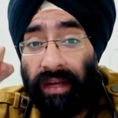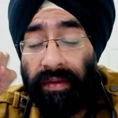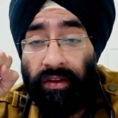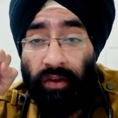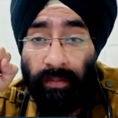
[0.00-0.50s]
I
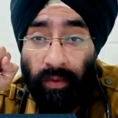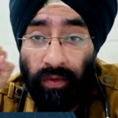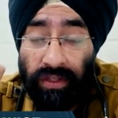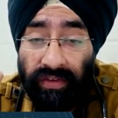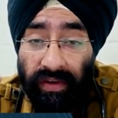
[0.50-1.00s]
mean, your
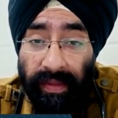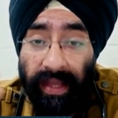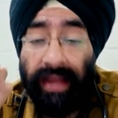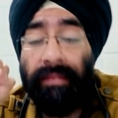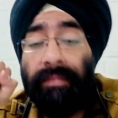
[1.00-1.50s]
bones will
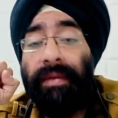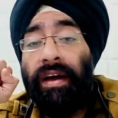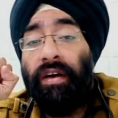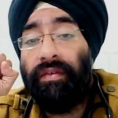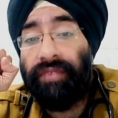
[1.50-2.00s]

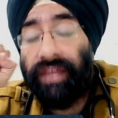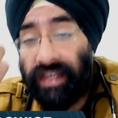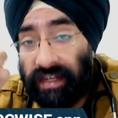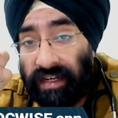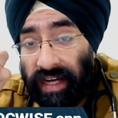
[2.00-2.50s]
become
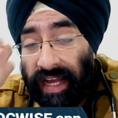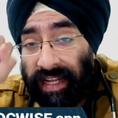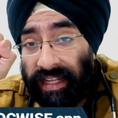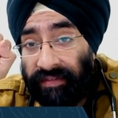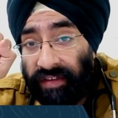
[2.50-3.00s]
weaker
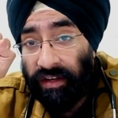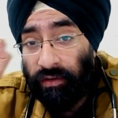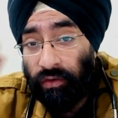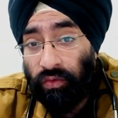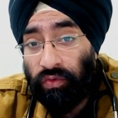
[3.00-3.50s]
and they will
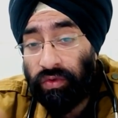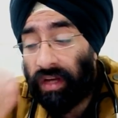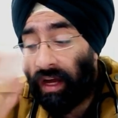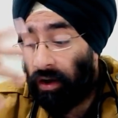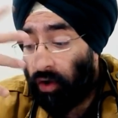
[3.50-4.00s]
lose
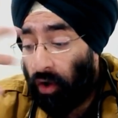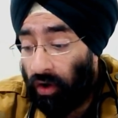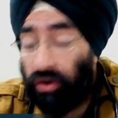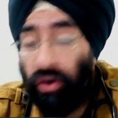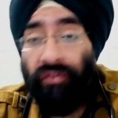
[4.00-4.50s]
a
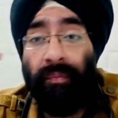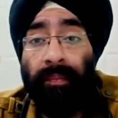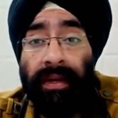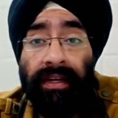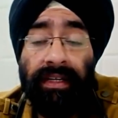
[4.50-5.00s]
lot of
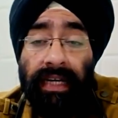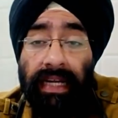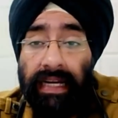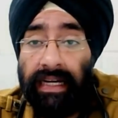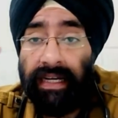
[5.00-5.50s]
mineral
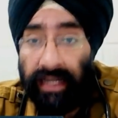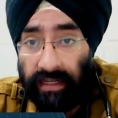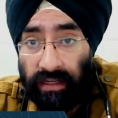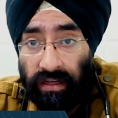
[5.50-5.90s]
content,